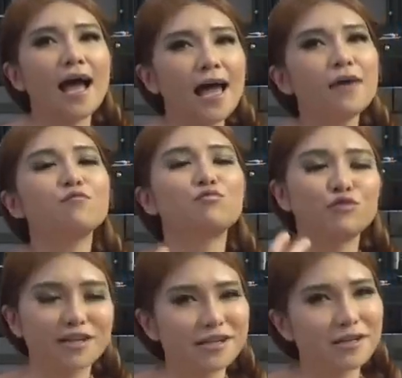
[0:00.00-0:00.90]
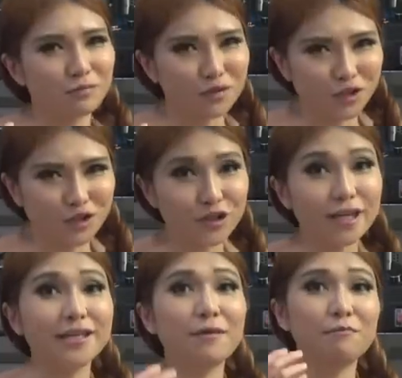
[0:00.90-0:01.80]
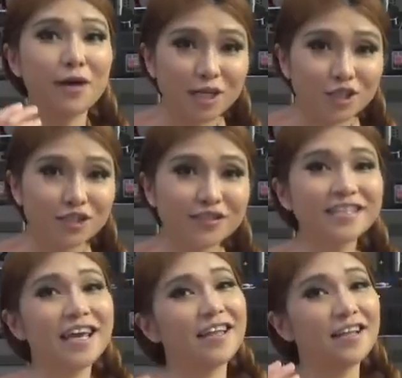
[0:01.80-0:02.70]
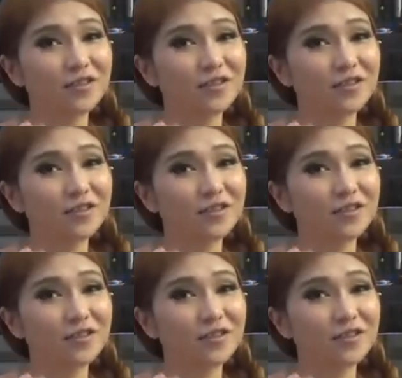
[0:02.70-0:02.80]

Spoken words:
I really appreciate their patience and